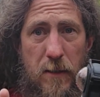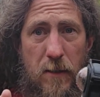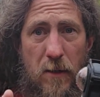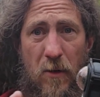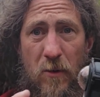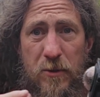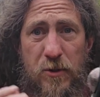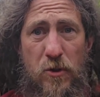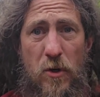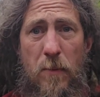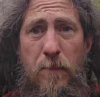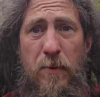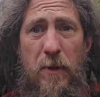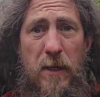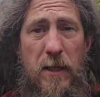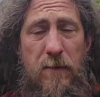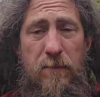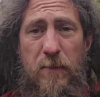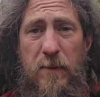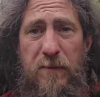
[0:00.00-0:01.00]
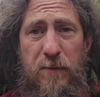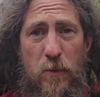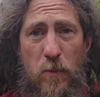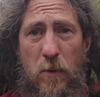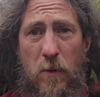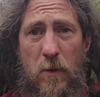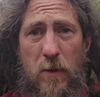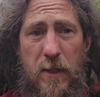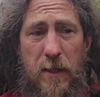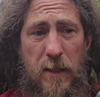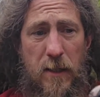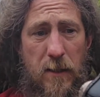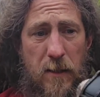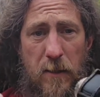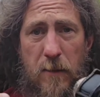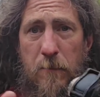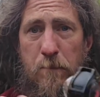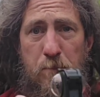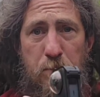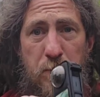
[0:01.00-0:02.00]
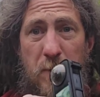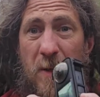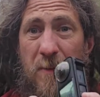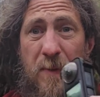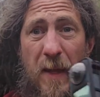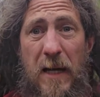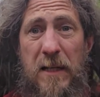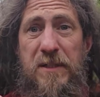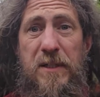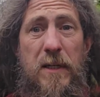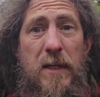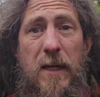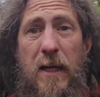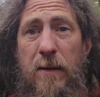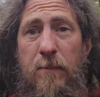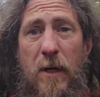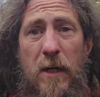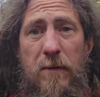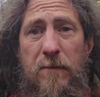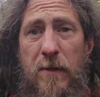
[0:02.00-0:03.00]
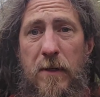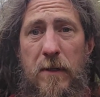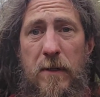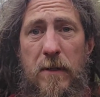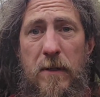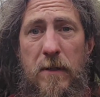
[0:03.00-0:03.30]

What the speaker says: or drop it even if you're walking, that's it, game over.